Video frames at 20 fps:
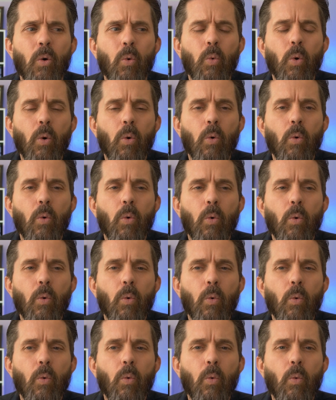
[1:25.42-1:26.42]
Well,
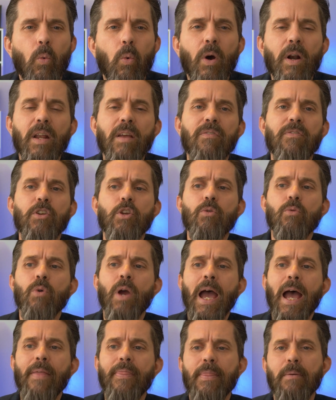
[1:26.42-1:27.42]
what if you
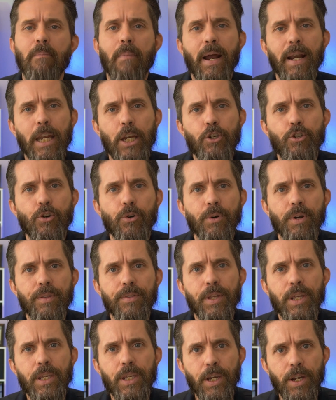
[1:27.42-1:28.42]
had the money during
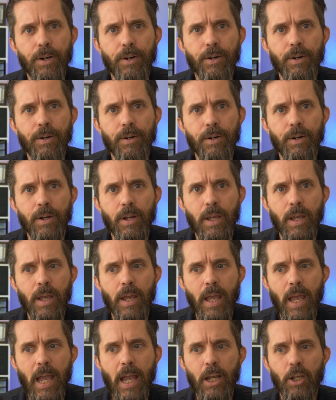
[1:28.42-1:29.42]
the year
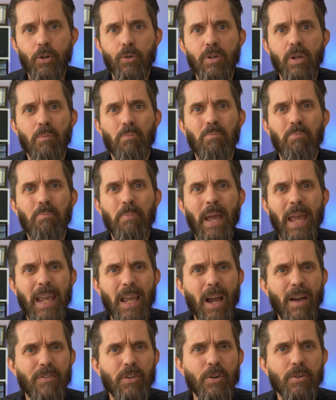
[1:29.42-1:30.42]
and you could
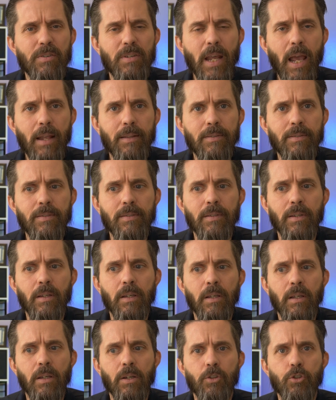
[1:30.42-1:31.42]
pay off your debts
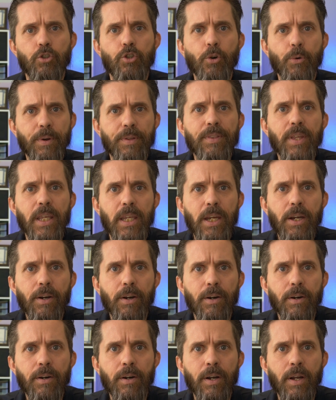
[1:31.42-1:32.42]
during the
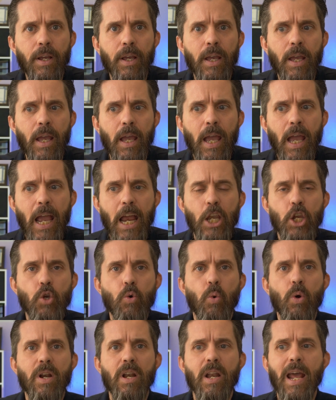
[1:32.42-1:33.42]
year and
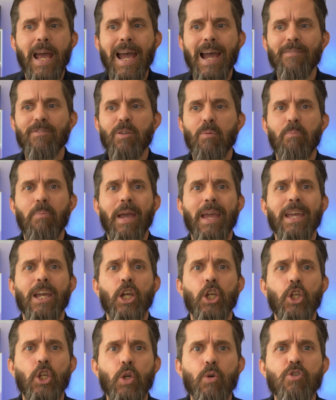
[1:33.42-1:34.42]
you wouldn't have to pay a
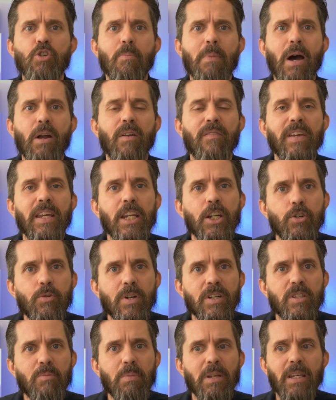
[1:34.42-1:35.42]
huge amount of
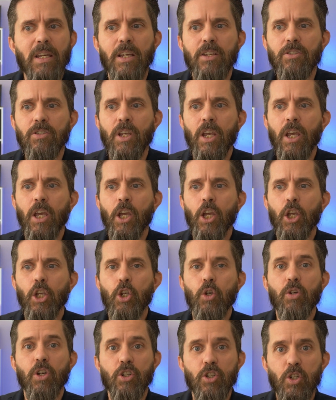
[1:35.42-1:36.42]
interest because
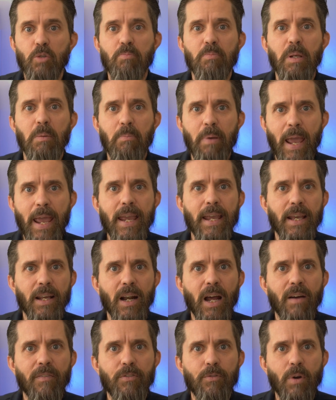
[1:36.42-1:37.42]
you could just be paying it
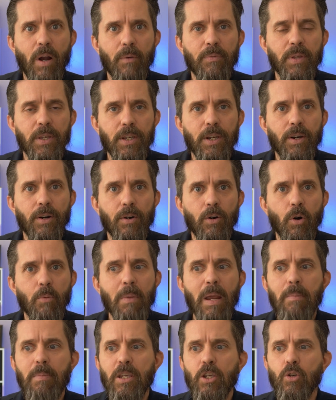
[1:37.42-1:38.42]
off throughout the year. Or
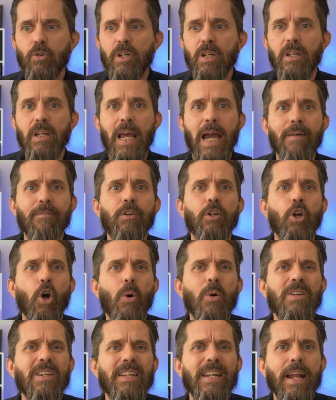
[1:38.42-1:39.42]
maybe you didn't have to
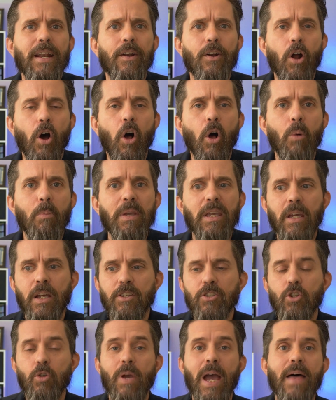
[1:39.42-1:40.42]
go into debt at all
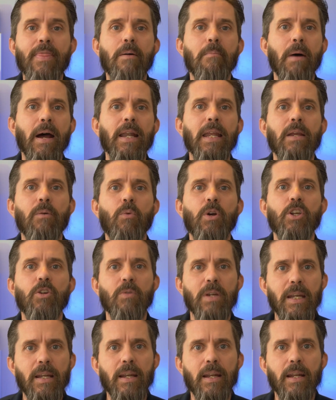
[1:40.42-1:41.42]
because you had the money when you
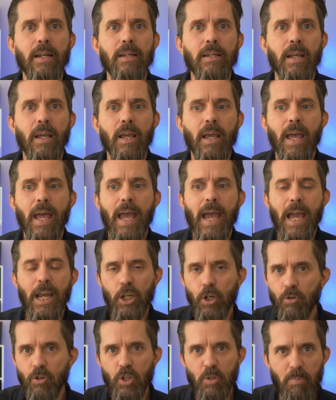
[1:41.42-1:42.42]
needed it
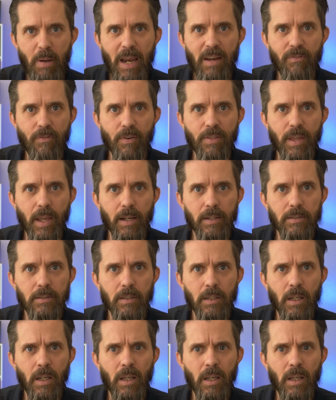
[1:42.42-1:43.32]
and you just paid for things.